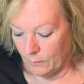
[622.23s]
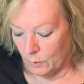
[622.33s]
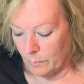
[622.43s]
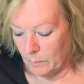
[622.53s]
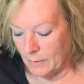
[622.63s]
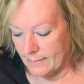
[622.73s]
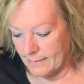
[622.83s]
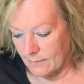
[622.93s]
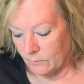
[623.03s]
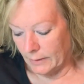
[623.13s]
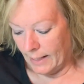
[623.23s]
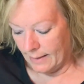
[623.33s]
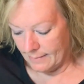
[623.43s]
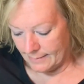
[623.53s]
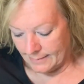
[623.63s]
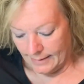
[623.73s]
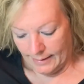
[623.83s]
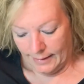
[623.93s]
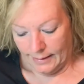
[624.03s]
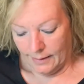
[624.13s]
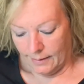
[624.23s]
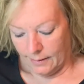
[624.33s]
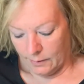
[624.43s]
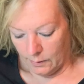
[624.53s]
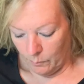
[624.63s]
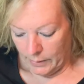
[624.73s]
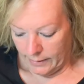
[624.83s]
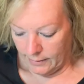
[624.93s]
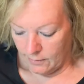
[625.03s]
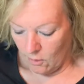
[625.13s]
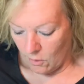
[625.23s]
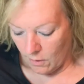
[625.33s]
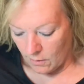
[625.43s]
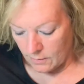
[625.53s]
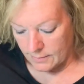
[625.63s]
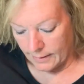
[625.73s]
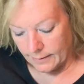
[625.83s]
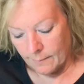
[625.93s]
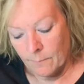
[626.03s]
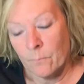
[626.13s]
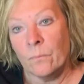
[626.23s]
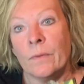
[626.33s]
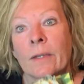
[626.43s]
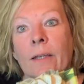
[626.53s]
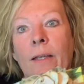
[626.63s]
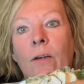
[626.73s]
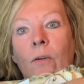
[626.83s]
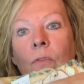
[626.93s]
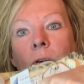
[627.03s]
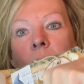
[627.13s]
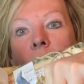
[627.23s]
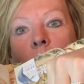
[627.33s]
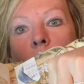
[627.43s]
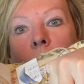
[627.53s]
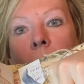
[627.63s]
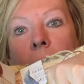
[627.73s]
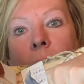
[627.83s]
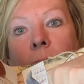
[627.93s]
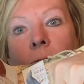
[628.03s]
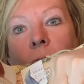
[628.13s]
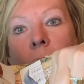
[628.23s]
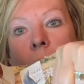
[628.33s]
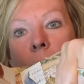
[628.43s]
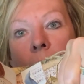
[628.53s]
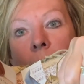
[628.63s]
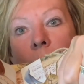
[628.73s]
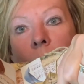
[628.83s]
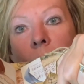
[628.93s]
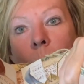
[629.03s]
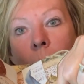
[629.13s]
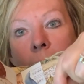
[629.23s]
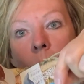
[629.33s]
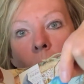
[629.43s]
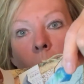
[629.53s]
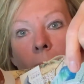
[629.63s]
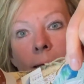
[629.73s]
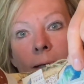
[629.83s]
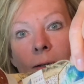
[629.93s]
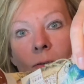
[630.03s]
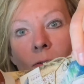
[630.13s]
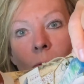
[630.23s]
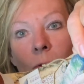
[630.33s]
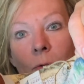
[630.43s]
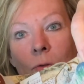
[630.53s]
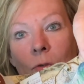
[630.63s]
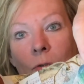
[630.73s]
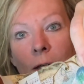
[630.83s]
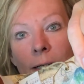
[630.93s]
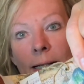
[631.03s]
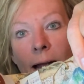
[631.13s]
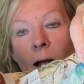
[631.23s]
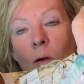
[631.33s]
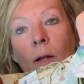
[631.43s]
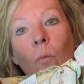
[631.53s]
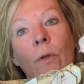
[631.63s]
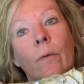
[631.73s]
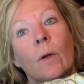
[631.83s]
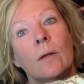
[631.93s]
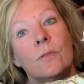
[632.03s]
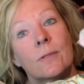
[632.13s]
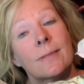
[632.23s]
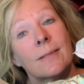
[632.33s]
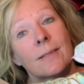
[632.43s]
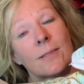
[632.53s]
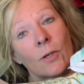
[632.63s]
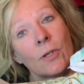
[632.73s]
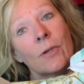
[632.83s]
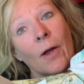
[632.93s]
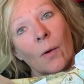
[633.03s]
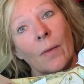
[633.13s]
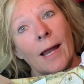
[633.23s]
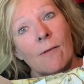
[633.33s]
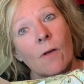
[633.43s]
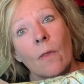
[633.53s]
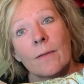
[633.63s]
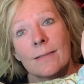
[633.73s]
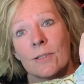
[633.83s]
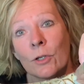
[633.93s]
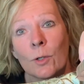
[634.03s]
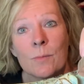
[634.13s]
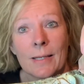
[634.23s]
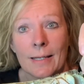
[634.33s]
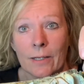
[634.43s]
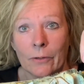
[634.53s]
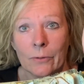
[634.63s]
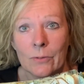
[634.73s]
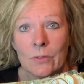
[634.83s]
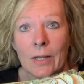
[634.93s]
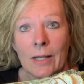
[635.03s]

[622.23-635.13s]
It could be pieces of lace. It can be cards. Like here's an example. Like this little feather is in one of my kits. So you just cut it out, and just so you know, they have all these terms they use.